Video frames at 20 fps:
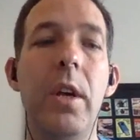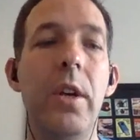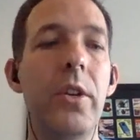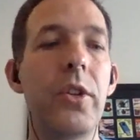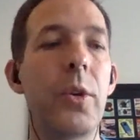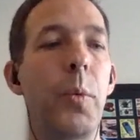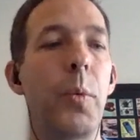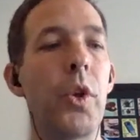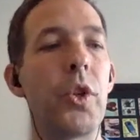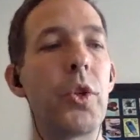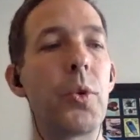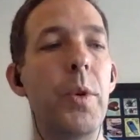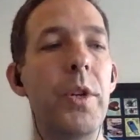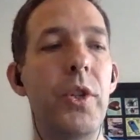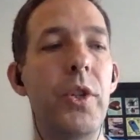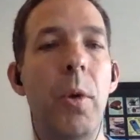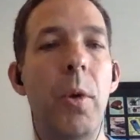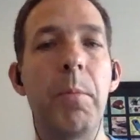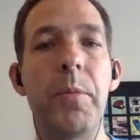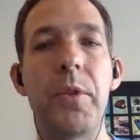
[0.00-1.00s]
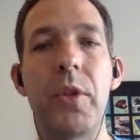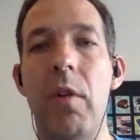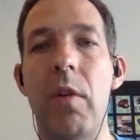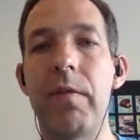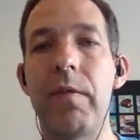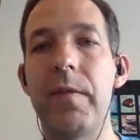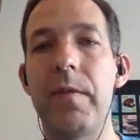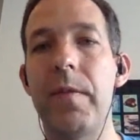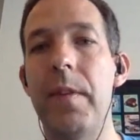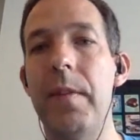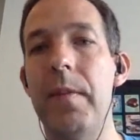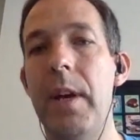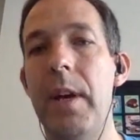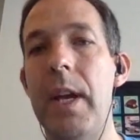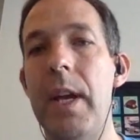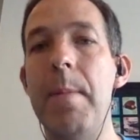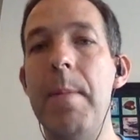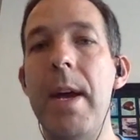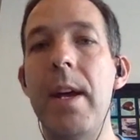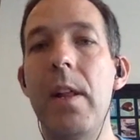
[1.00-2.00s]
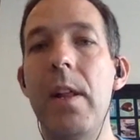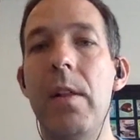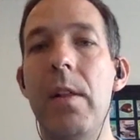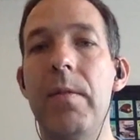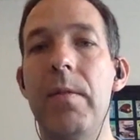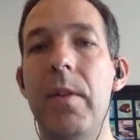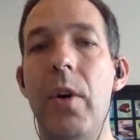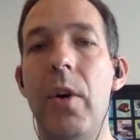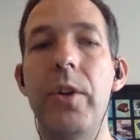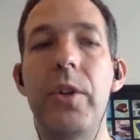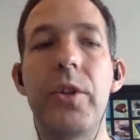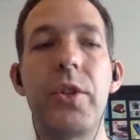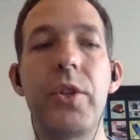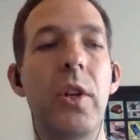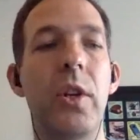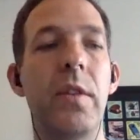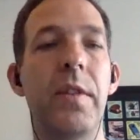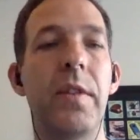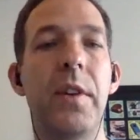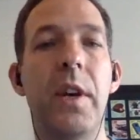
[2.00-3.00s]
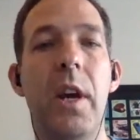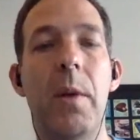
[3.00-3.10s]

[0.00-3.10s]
So once we jumped off email on the server,